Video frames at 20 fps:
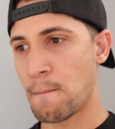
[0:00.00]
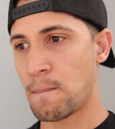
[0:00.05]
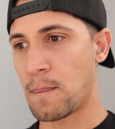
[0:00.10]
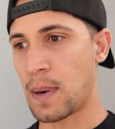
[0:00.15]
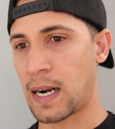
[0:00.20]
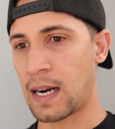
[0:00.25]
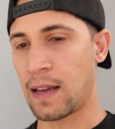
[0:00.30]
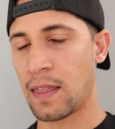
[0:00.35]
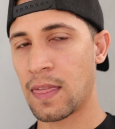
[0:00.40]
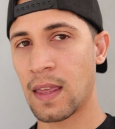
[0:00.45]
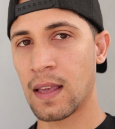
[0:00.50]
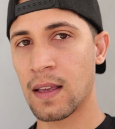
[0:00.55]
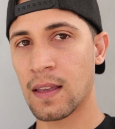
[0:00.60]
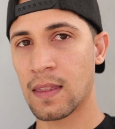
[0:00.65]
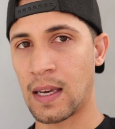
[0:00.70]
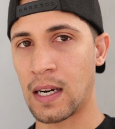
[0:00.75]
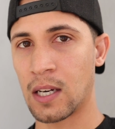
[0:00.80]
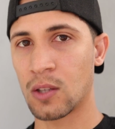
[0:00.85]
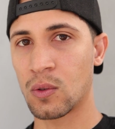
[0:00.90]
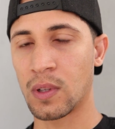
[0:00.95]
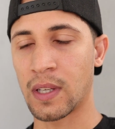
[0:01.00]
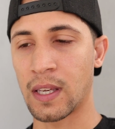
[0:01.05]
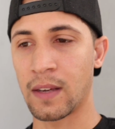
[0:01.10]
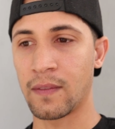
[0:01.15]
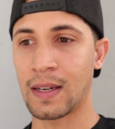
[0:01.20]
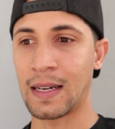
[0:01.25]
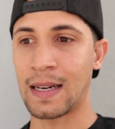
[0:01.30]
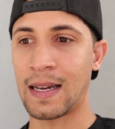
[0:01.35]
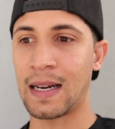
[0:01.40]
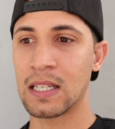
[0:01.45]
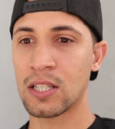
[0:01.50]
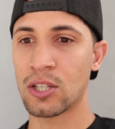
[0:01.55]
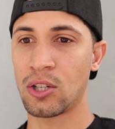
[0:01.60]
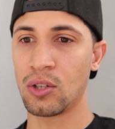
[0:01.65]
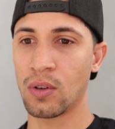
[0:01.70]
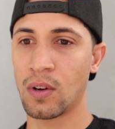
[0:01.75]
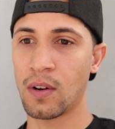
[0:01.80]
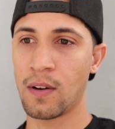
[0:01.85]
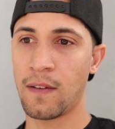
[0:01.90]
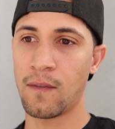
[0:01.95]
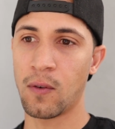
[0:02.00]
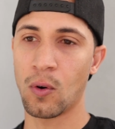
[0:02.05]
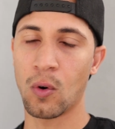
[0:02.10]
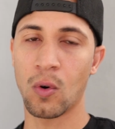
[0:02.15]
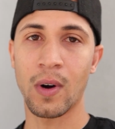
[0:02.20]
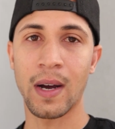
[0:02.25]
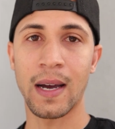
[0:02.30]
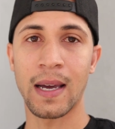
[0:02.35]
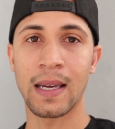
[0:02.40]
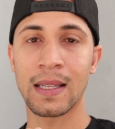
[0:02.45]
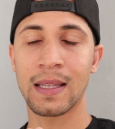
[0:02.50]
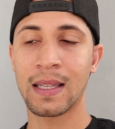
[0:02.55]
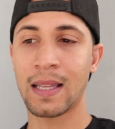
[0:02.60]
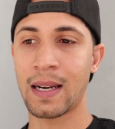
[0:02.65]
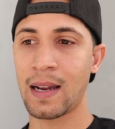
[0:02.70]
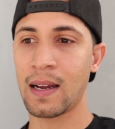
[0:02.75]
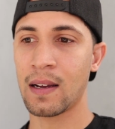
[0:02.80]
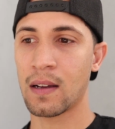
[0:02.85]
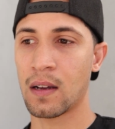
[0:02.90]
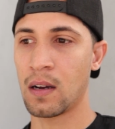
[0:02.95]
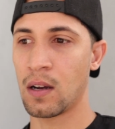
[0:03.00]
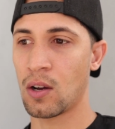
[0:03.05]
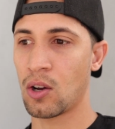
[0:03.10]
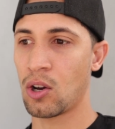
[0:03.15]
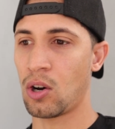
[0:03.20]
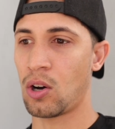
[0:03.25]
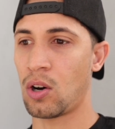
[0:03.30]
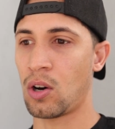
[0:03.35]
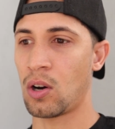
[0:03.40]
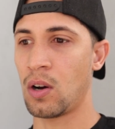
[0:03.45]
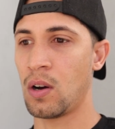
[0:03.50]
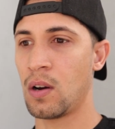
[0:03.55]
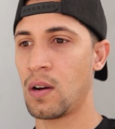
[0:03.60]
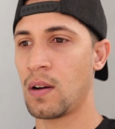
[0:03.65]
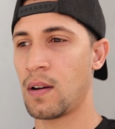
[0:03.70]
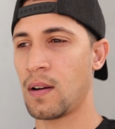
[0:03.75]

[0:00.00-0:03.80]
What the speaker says: but I think that it will give a nice look for a track car.